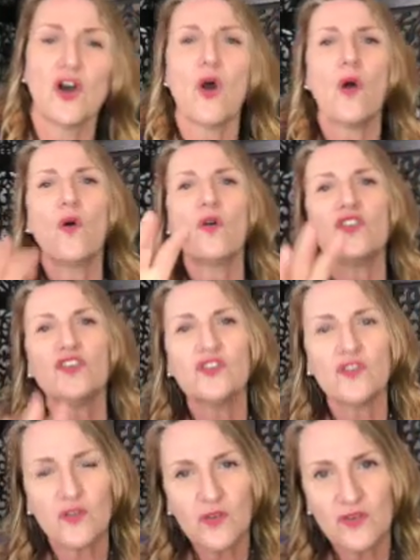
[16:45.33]
or
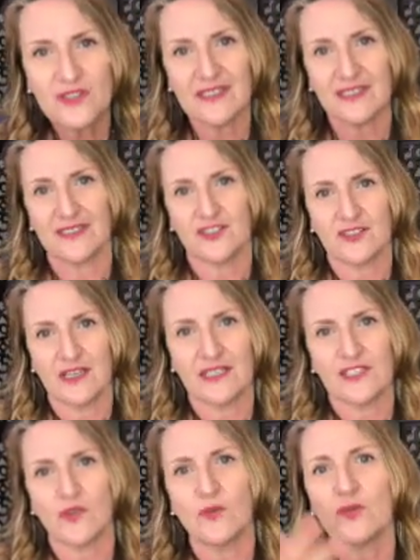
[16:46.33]
your district
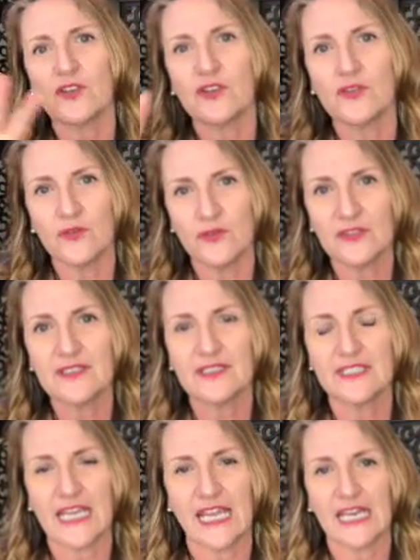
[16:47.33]
or your
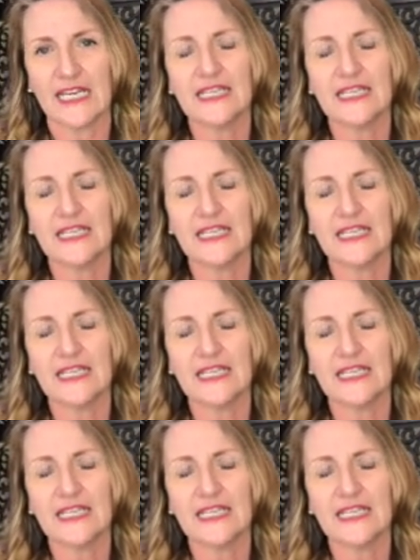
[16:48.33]
state.